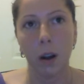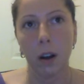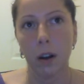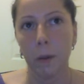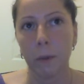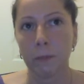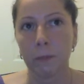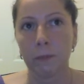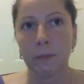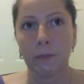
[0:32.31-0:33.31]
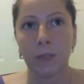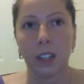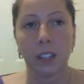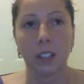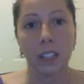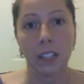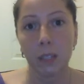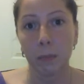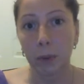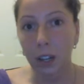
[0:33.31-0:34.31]
a
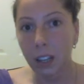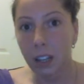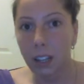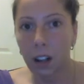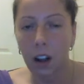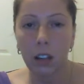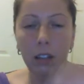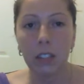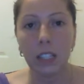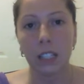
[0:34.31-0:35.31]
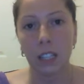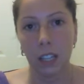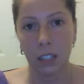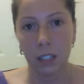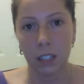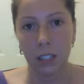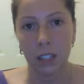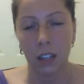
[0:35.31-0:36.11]
success buddy, all of these things,